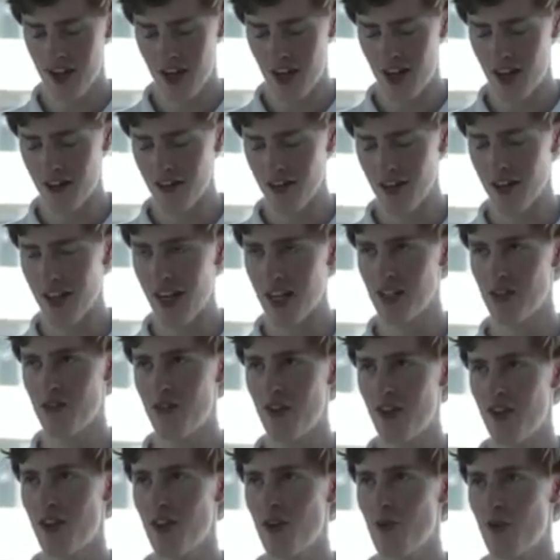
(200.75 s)
And the last
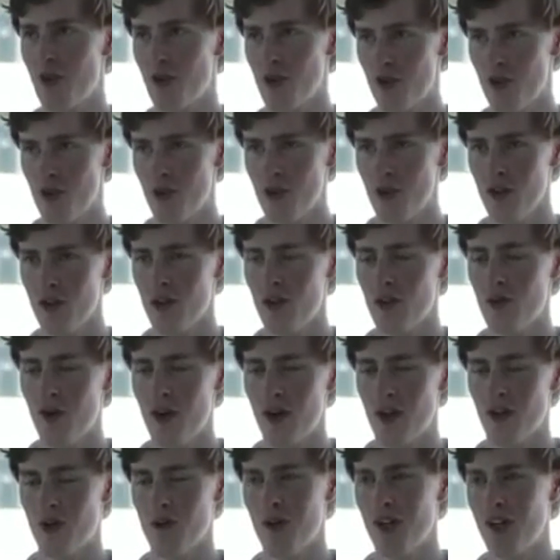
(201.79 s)
thing you want to do
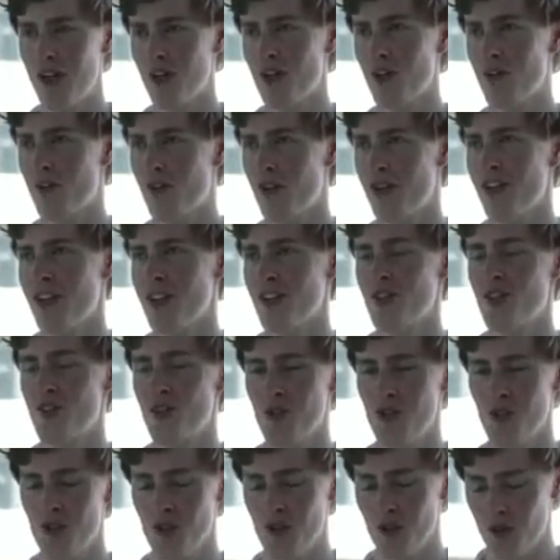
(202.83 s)
when you're meeting a friend is
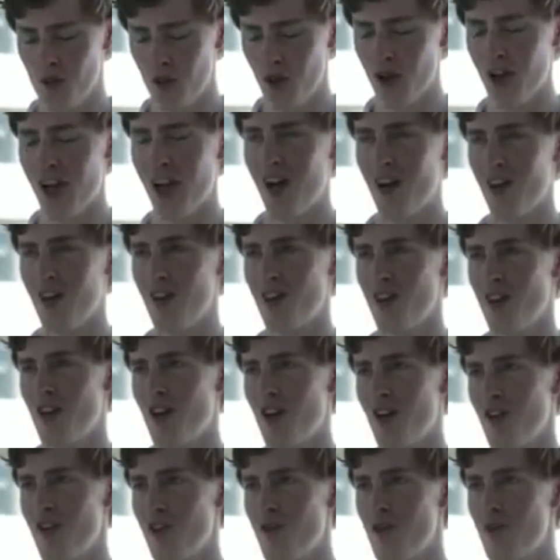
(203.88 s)
to run out
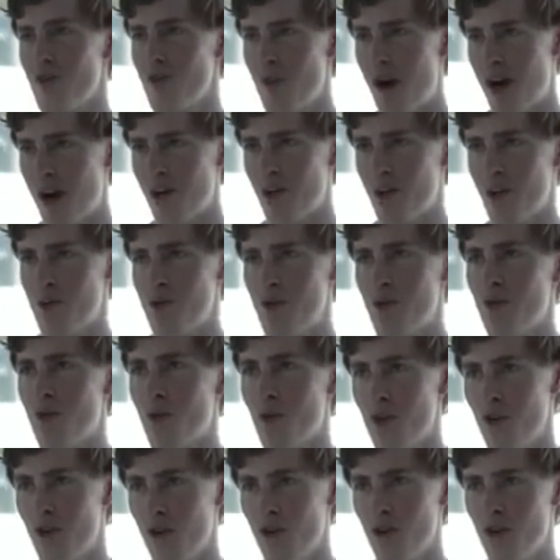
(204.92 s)
of battery
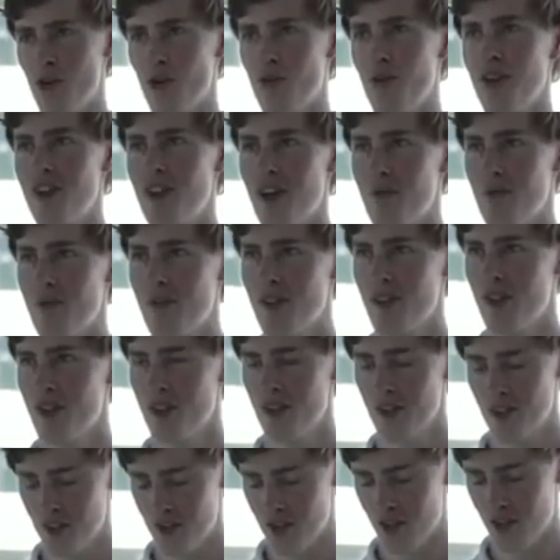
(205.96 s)
before you meet them.
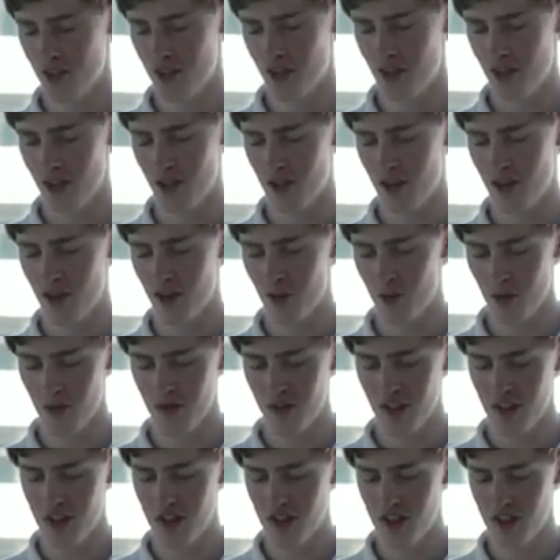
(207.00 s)
So
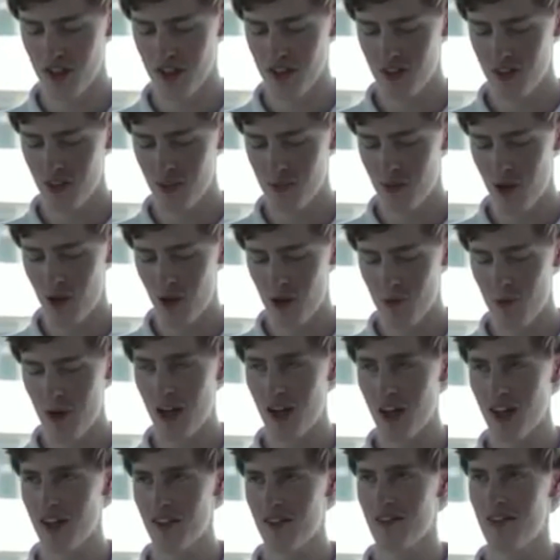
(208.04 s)
with this power
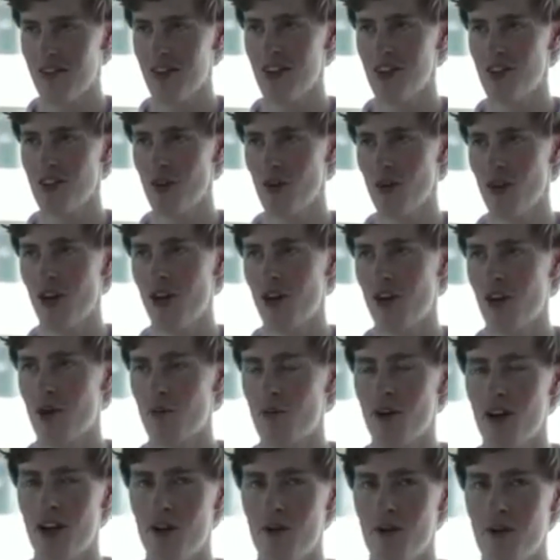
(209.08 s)
bank, it's no longer
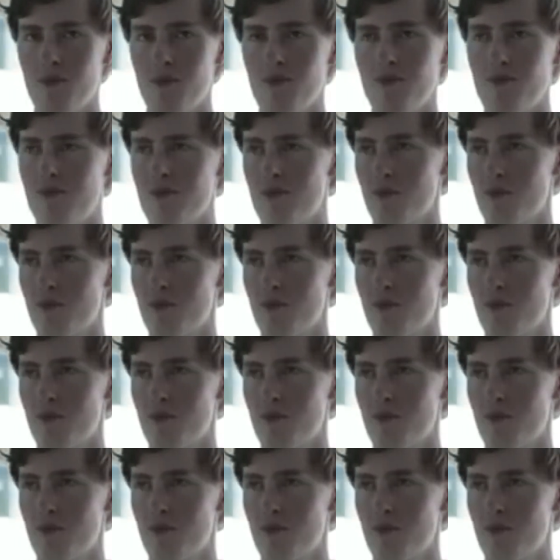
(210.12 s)
a problem.